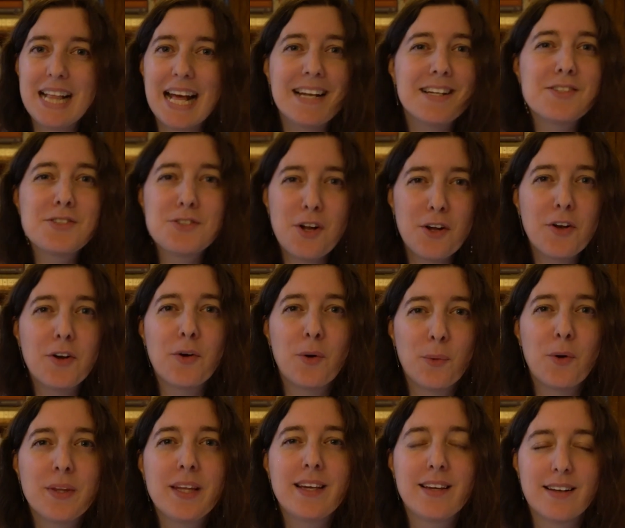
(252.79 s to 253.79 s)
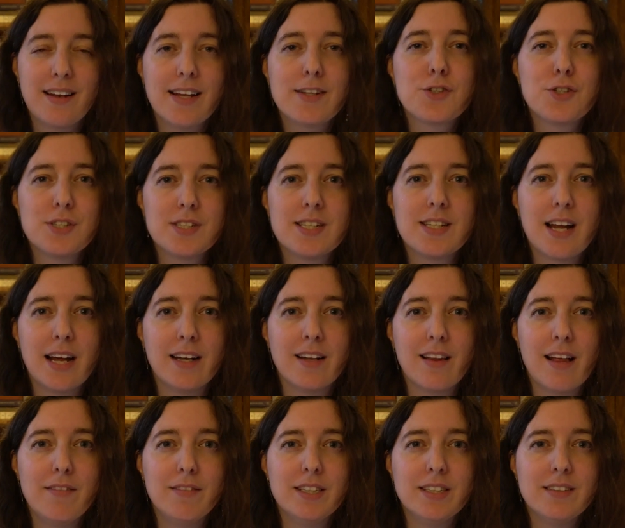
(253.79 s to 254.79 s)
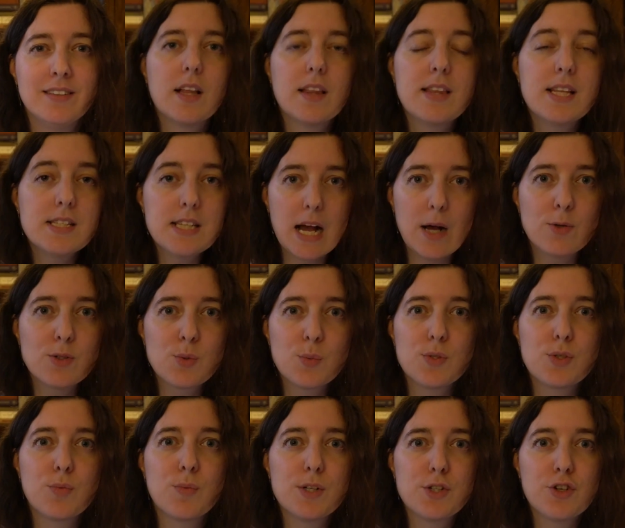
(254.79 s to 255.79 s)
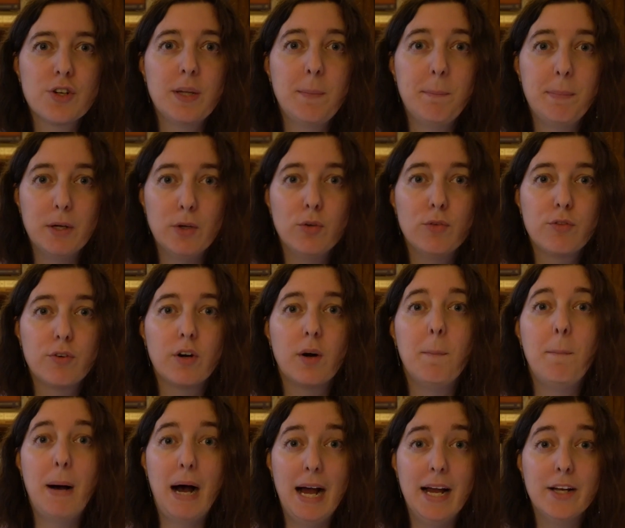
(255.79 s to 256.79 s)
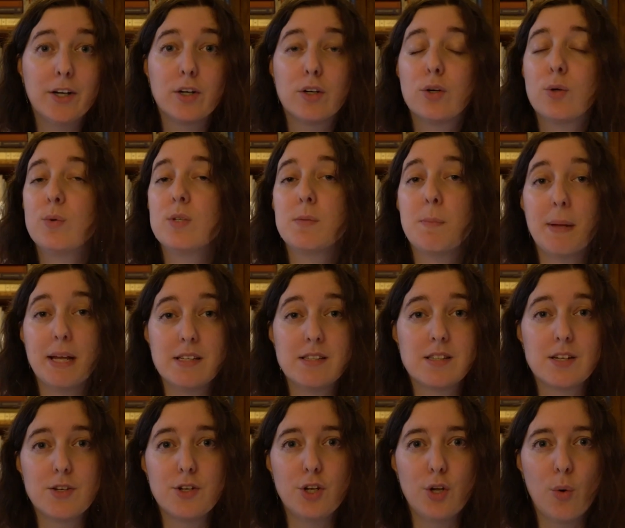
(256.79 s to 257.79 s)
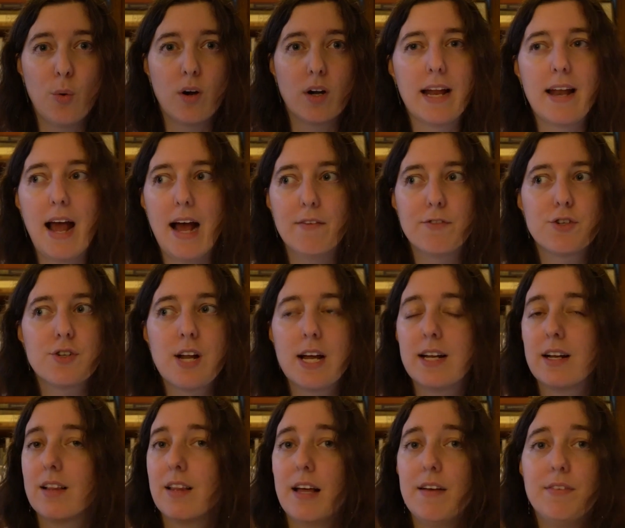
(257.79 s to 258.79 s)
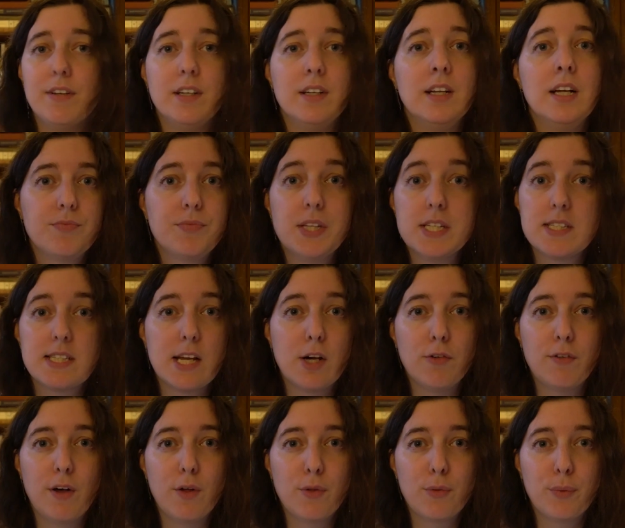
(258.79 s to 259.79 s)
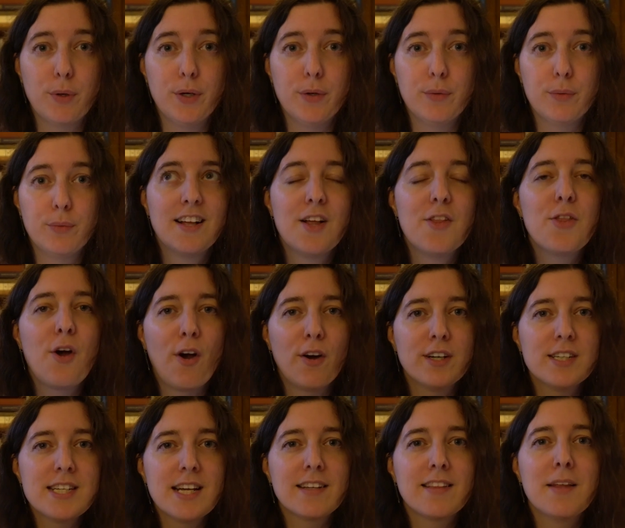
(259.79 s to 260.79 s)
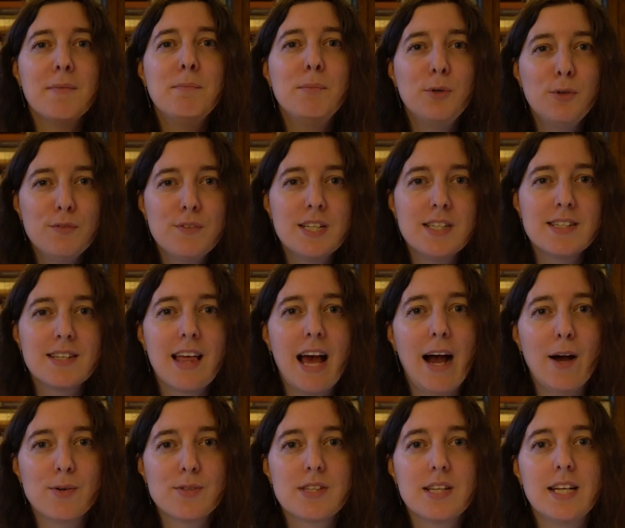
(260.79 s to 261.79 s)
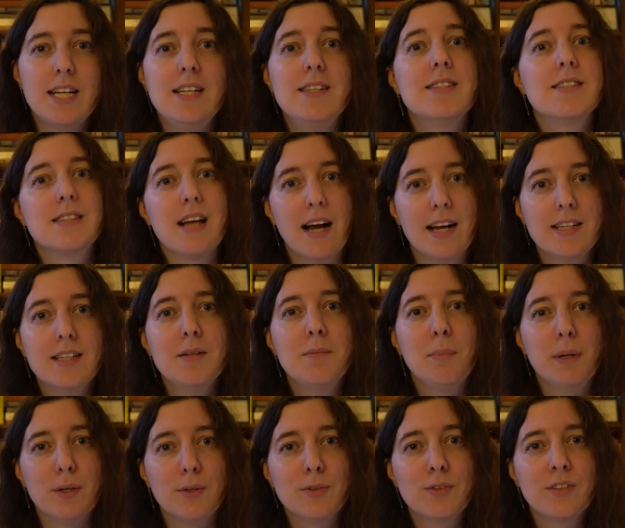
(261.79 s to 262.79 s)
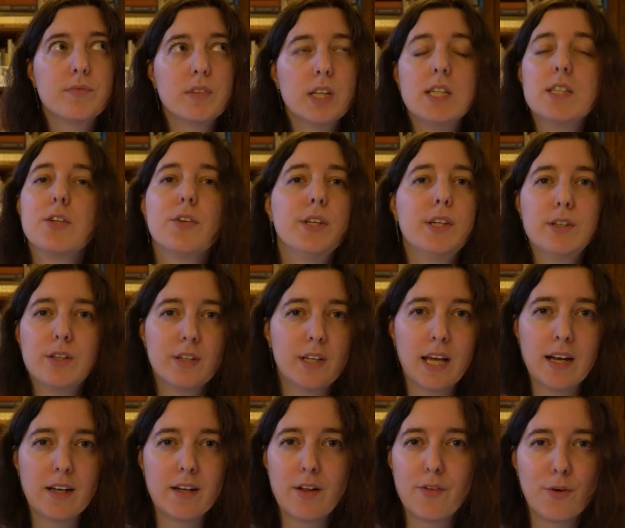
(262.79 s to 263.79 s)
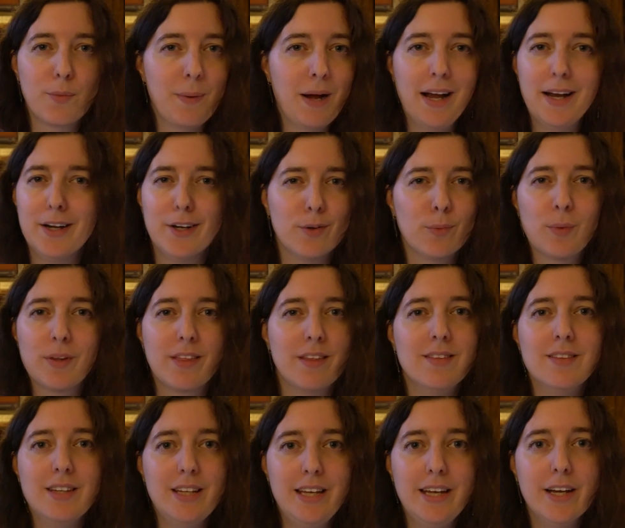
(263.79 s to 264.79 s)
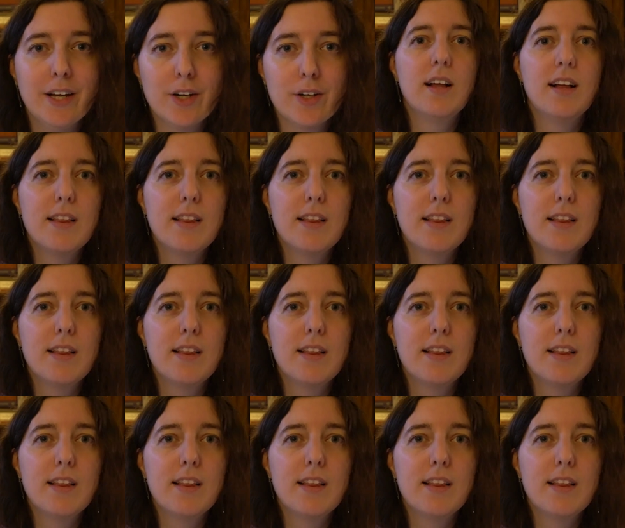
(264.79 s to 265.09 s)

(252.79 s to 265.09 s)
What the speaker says: that is not our only connection to 9/11. This house was originally built for a buyer who was based in New York, and after 9/11, the sale fell through. The architect then moved into the house that he designed and built until he could get another buyer within the year.